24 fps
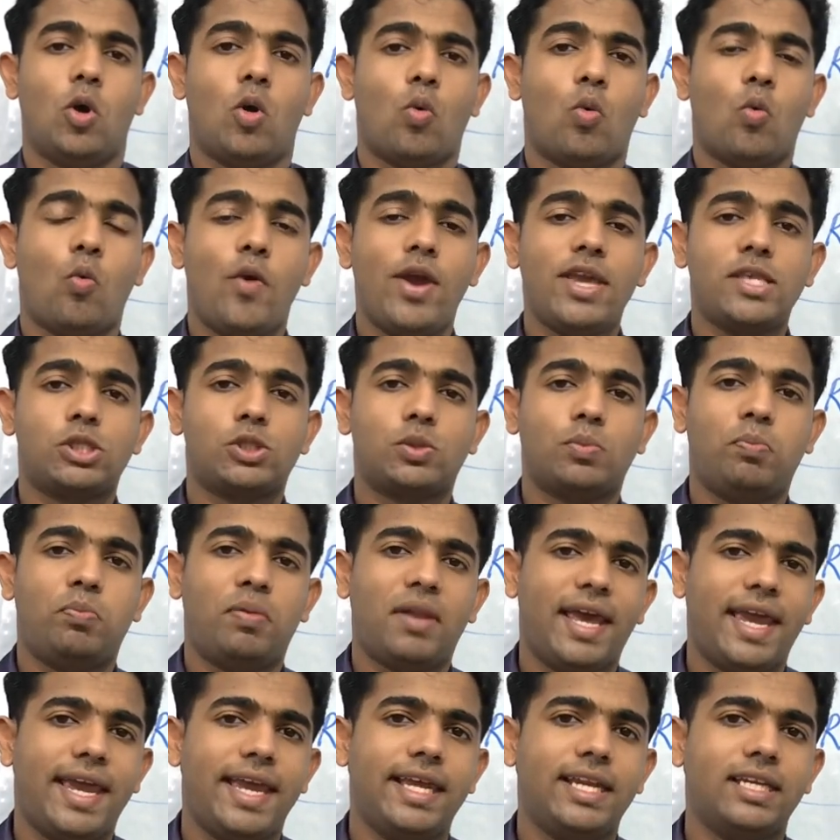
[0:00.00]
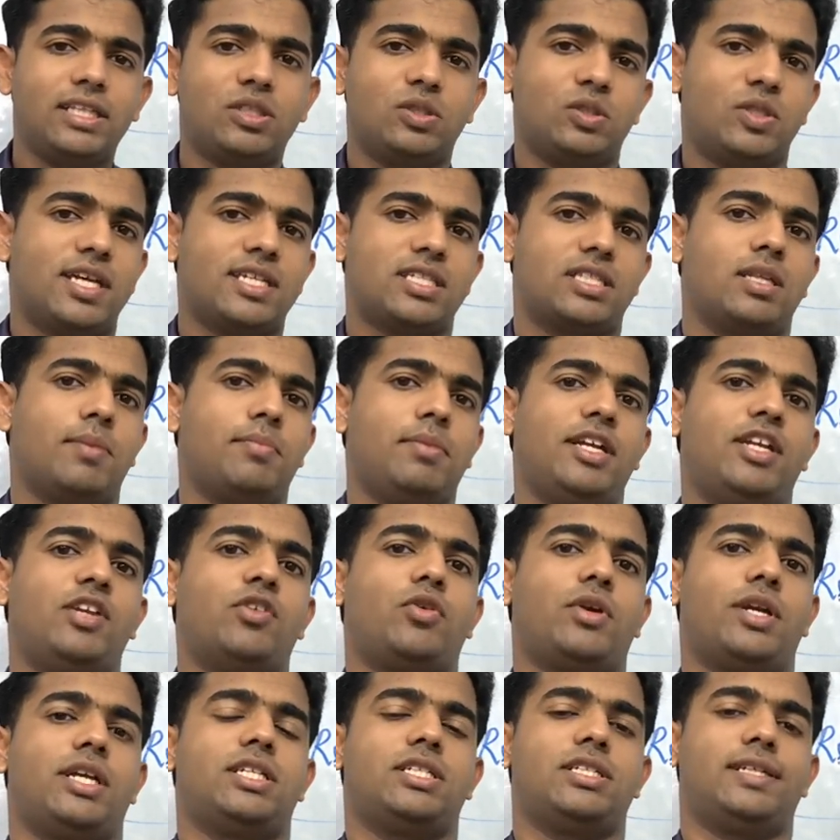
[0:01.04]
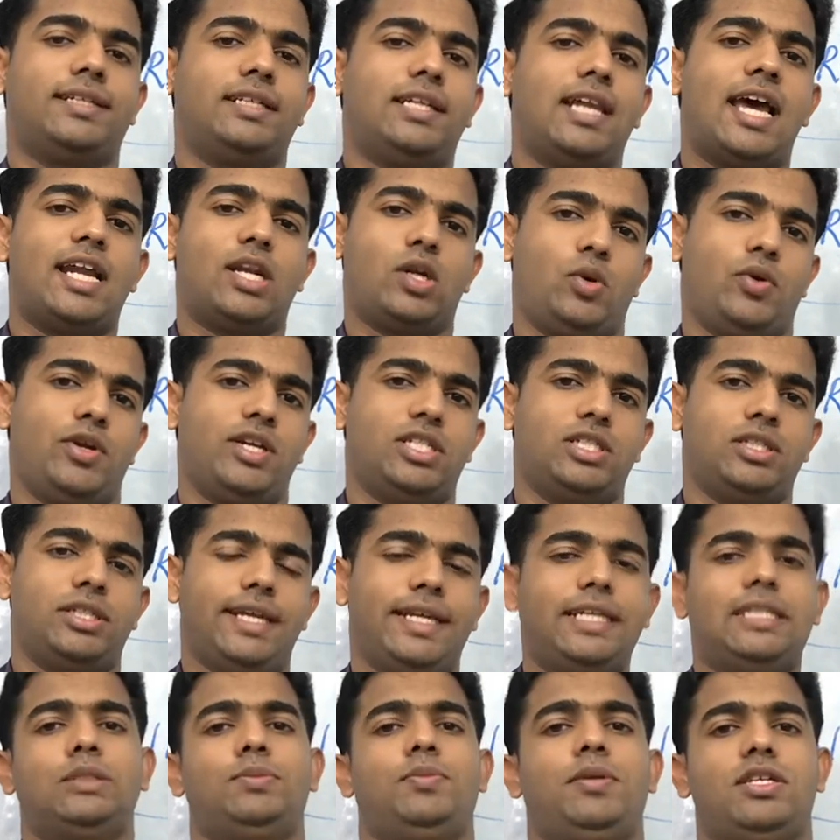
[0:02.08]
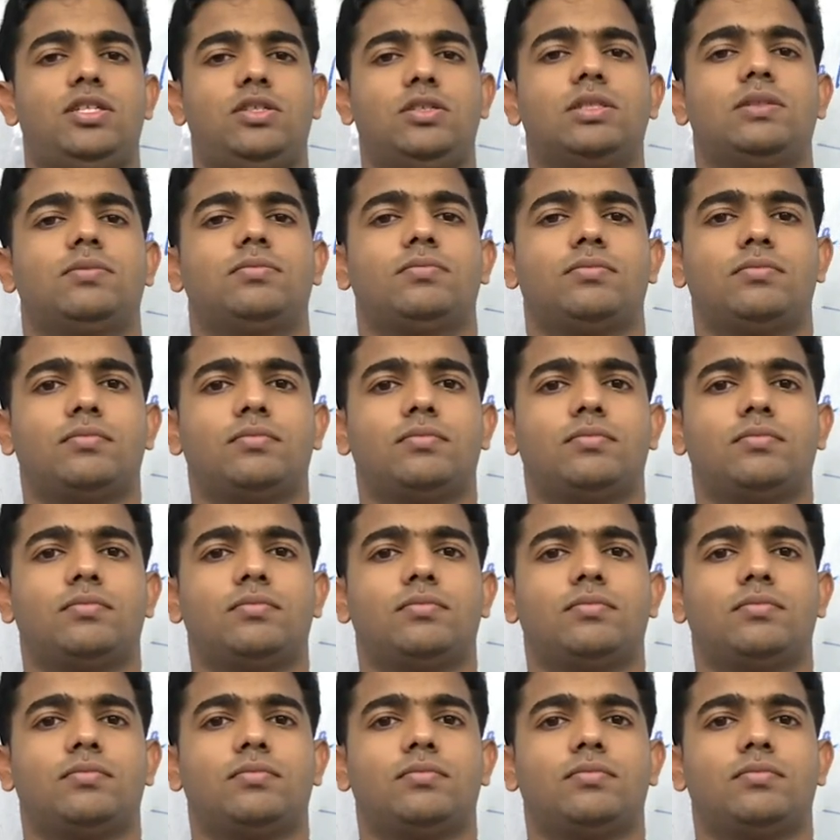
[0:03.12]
which plane does the medial rotation and lateral rotation takes place?